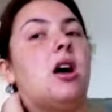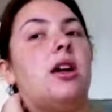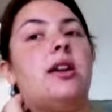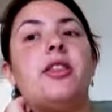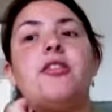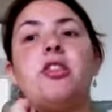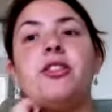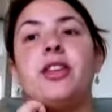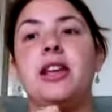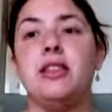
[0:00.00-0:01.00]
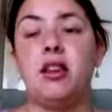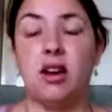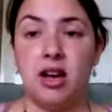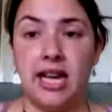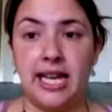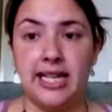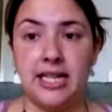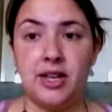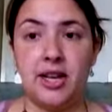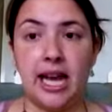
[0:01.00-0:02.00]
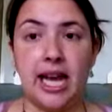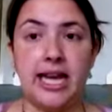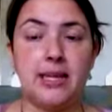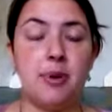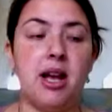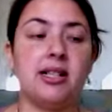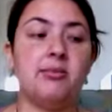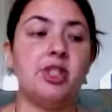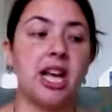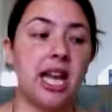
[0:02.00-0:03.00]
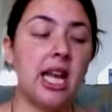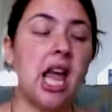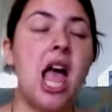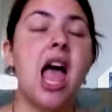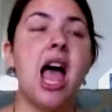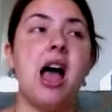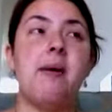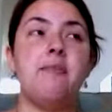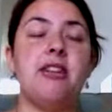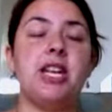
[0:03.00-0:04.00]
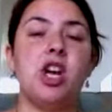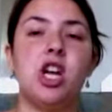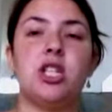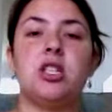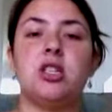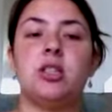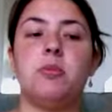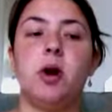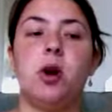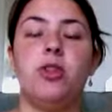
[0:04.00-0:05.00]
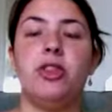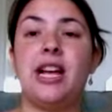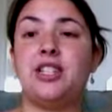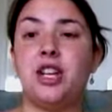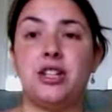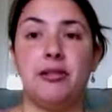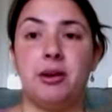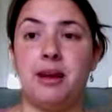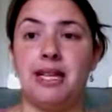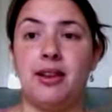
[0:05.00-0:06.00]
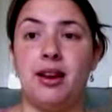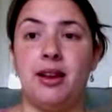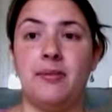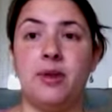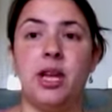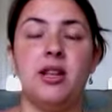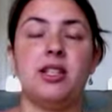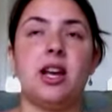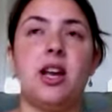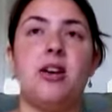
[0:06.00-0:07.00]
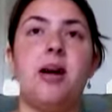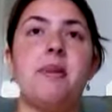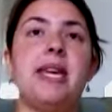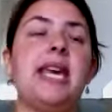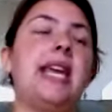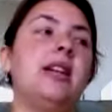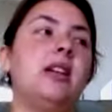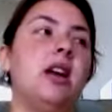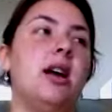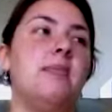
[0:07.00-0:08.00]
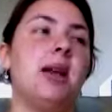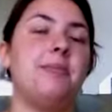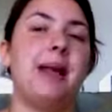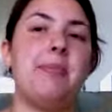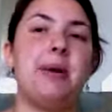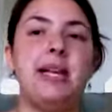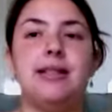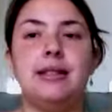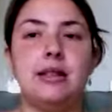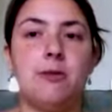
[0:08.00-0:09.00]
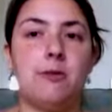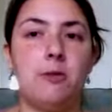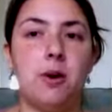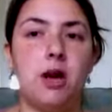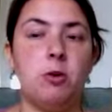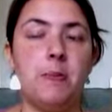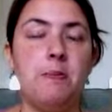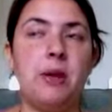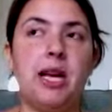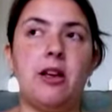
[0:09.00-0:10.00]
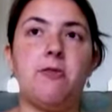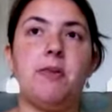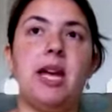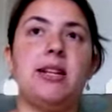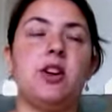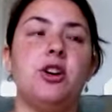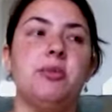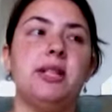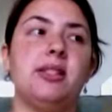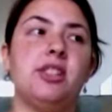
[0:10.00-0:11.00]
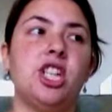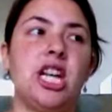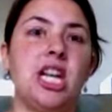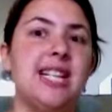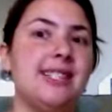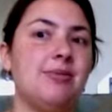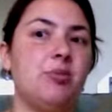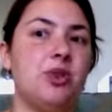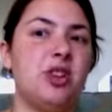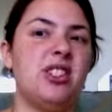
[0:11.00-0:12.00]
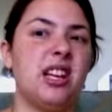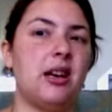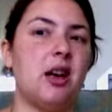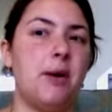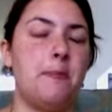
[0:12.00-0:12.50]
Another thing that he's doing is buying some chicken ready cooked to put on nachos that I'm going to make tonight. So I'm making like black beans and stuff for my one. And I've made a hummus cheese using